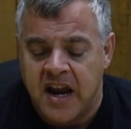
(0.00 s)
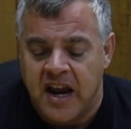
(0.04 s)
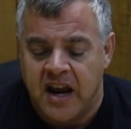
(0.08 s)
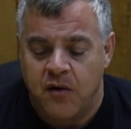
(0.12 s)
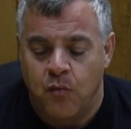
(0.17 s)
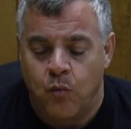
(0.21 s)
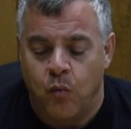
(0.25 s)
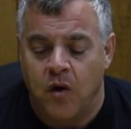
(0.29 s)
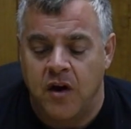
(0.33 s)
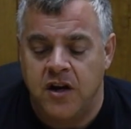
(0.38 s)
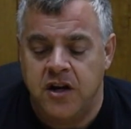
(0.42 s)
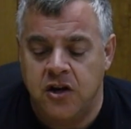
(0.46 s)

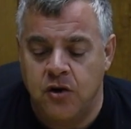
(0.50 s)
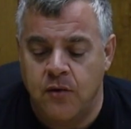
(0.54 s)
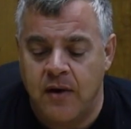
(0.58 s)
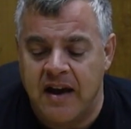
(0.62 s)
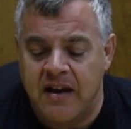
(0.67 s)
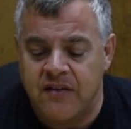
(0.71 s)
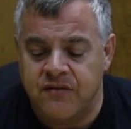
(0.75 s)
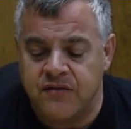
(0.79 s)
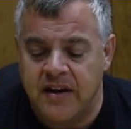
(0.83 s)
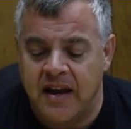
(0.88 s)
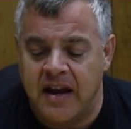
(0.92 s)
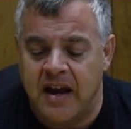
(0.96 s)
And what you
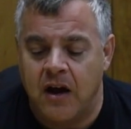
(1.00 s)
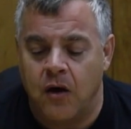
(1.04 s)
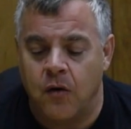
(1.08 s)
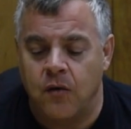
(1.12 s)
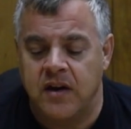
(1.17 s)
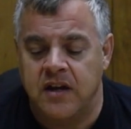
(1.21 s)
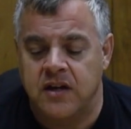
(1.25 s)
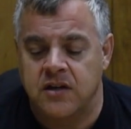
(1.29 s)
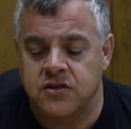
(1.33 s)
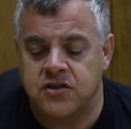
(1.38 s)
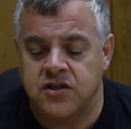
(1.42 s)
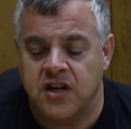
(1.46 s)
have now
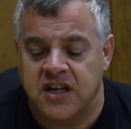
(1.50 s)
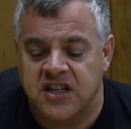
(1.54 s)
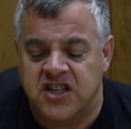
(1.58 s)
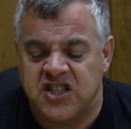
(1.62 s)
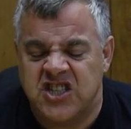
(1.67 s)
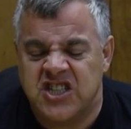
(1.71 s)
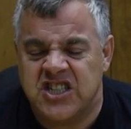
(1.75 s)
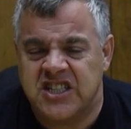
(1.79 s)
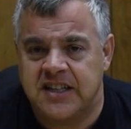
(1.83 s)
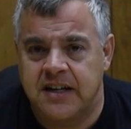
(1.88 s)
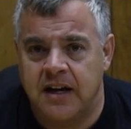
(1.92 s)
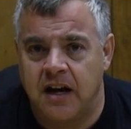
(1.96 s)
is a
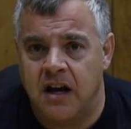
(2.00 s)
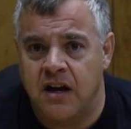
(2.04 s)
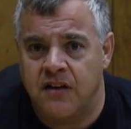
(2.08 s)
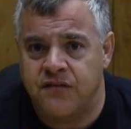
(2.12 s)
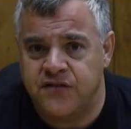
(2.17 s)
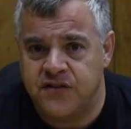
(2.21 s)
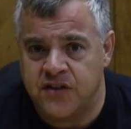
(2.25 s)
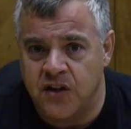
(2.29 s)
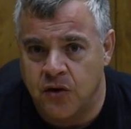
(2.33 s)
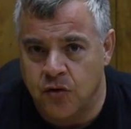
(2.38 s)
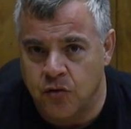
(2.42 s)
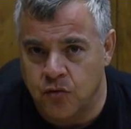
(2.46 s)

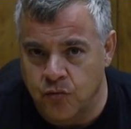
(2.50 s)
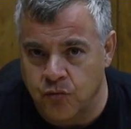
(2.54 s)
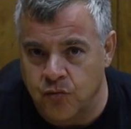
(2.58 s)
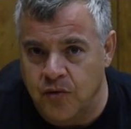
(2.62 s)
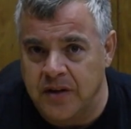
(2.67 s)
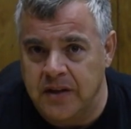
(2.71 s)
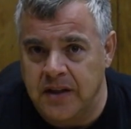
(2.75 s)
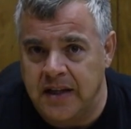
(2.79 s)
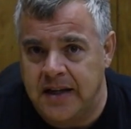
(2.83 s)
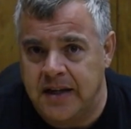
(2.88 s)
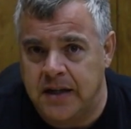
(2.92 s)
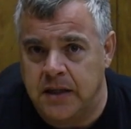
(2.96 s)
scuffed,
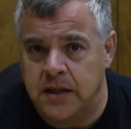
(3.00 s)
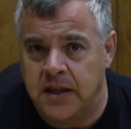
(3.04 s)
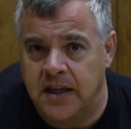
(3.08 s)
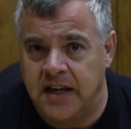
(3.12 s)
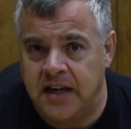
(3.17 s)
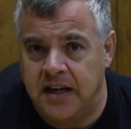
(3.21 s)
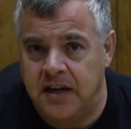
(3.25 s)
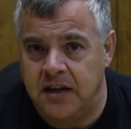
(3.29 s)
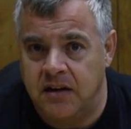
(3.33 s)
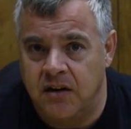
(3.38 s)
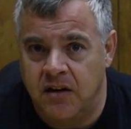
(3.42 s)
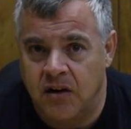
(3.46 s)
really
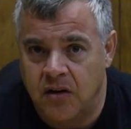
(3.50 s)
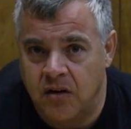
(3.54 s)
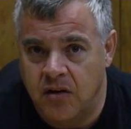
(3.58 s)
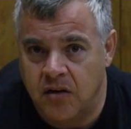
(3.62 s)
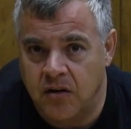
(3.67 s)
clean